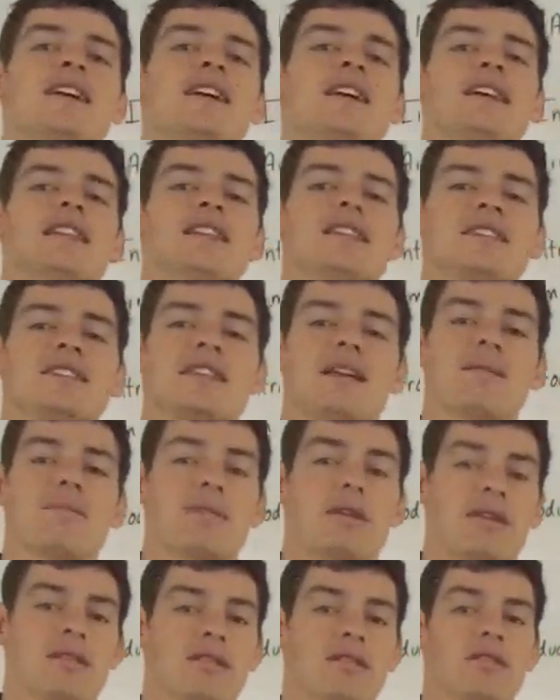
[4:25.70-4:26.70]
list our
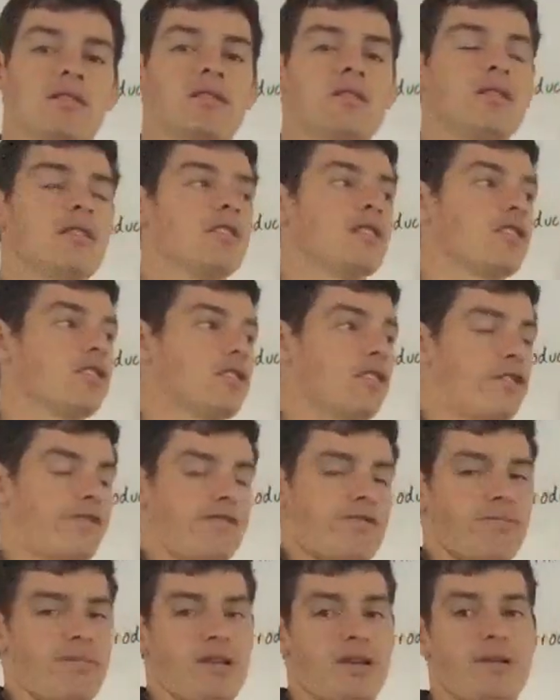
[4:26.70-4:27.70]
method, and go
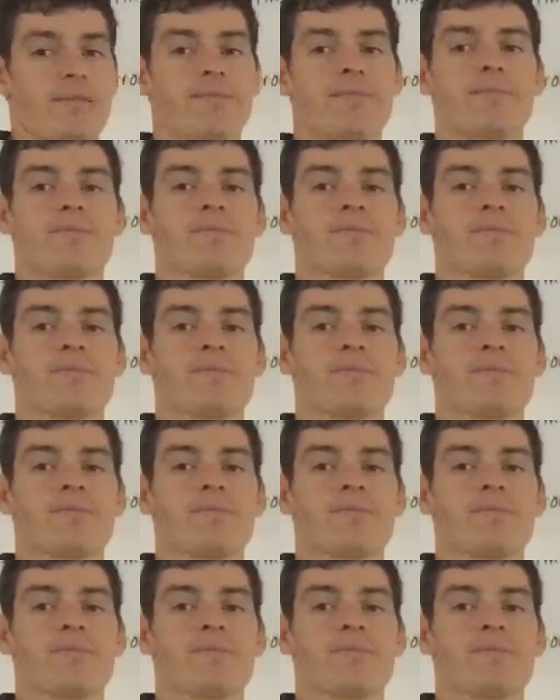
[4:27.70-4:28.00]
from there.